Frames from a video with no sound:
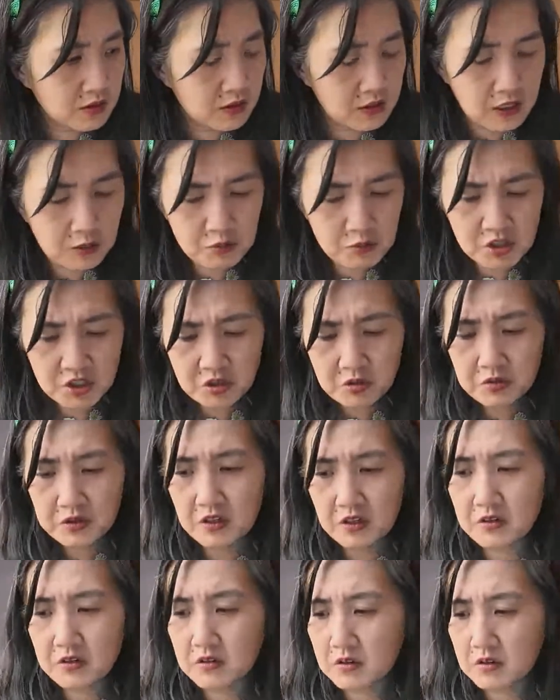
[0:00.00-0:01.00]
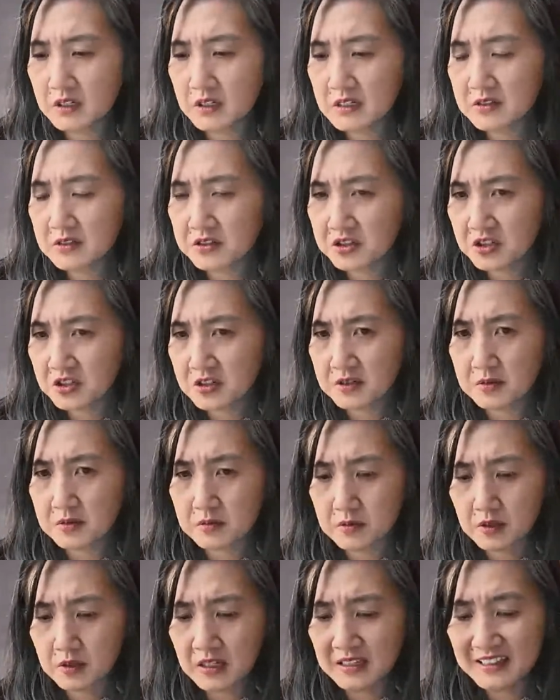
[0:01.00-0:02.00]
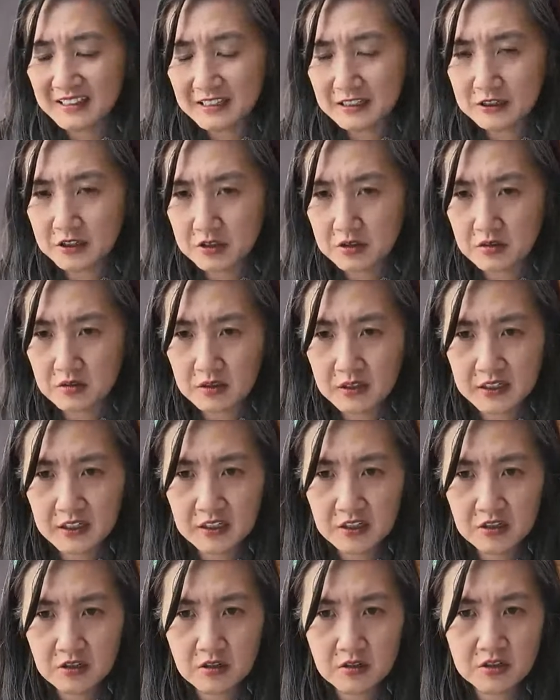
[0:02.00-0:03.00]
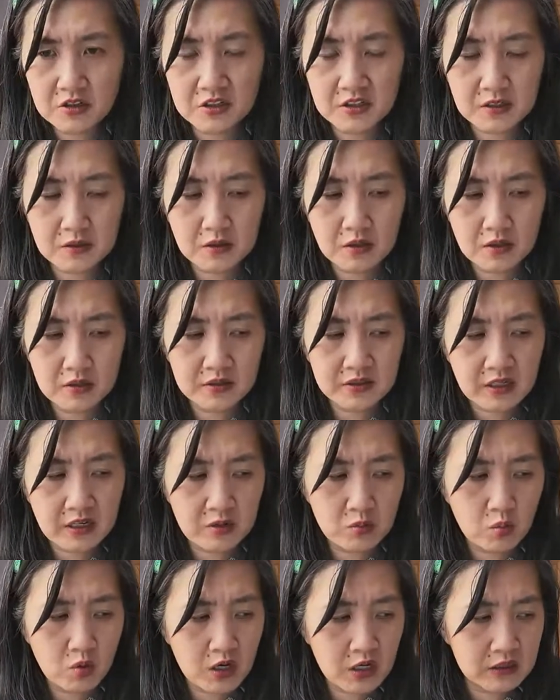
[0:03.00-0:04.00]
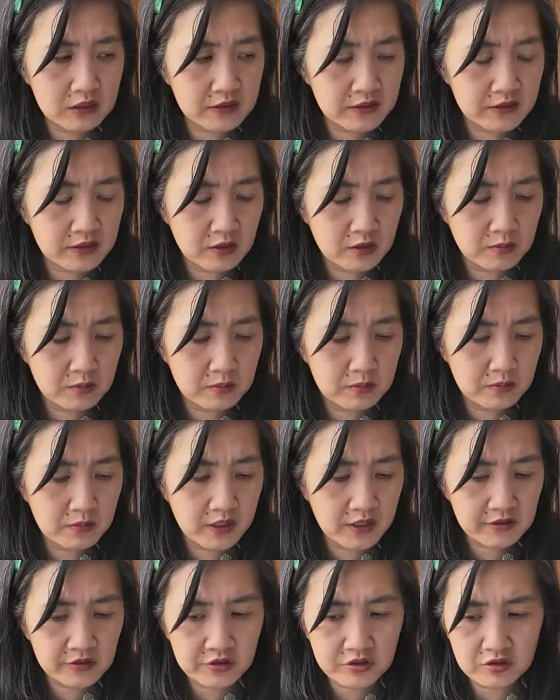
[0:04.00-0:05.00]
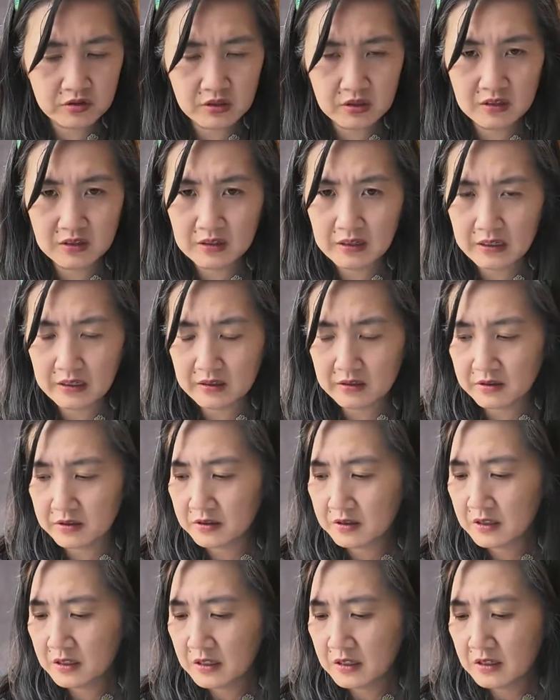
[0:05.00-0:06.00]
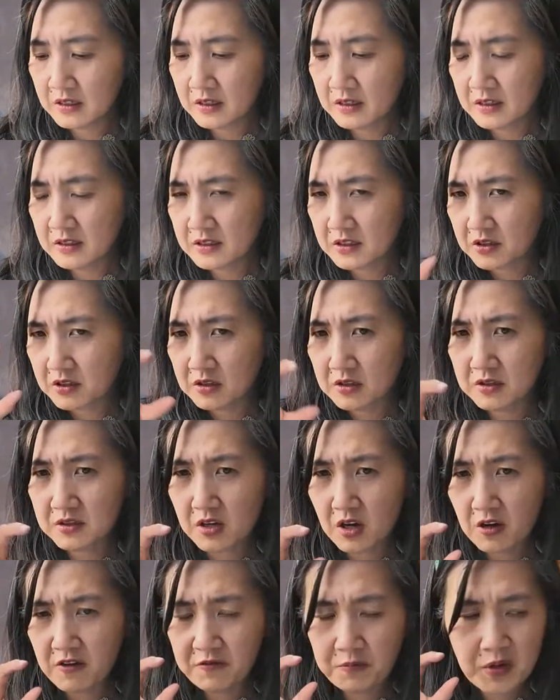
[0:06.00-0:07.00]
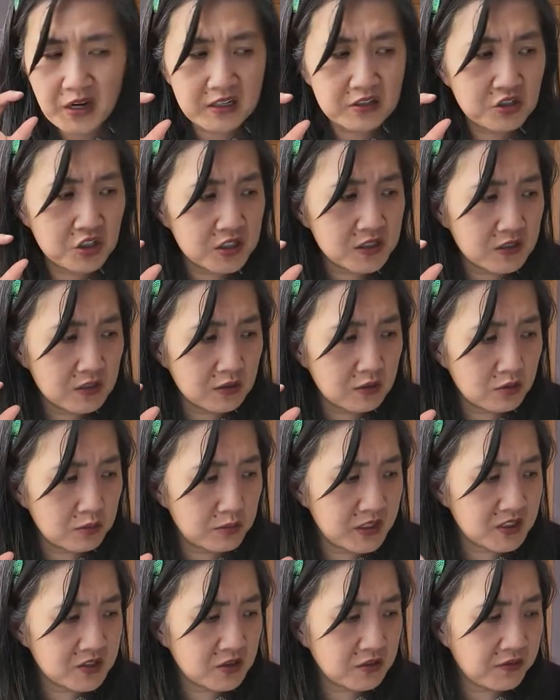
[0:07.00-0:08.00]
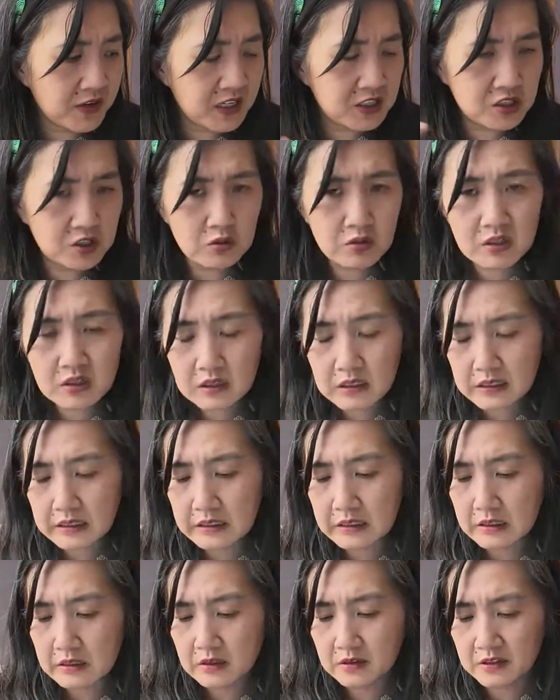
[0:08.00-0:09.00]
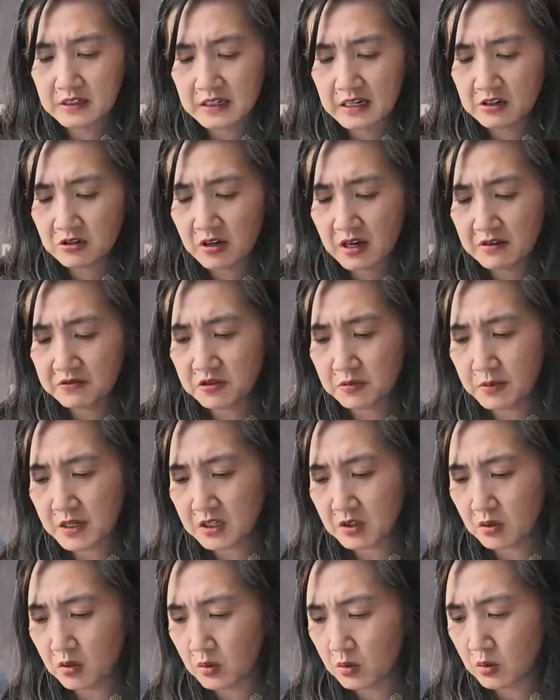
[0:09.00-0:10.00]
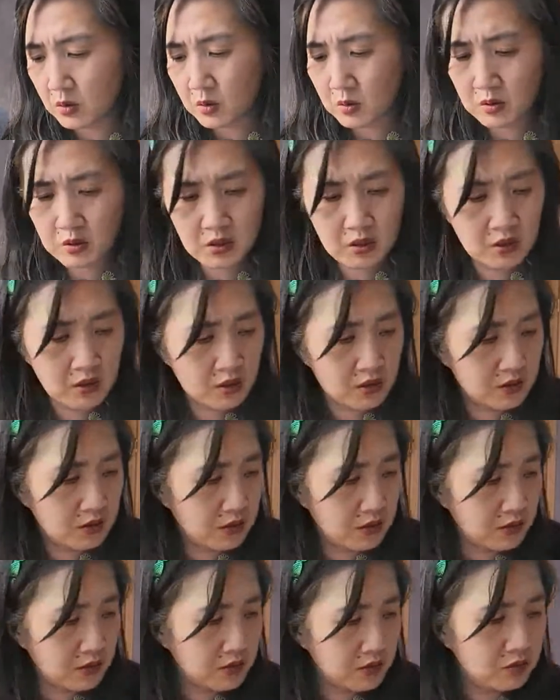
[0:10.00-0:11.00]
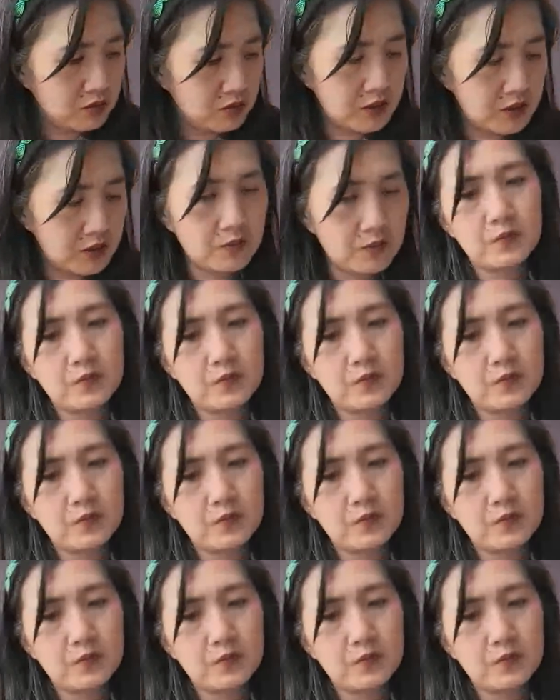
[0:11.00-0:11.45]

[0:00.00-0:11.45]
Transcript: I'm going to do another link, is just another link here, just because I want some extra length. It's off by just a little bit. So if I do a link, then I don't have to make a whole another unit.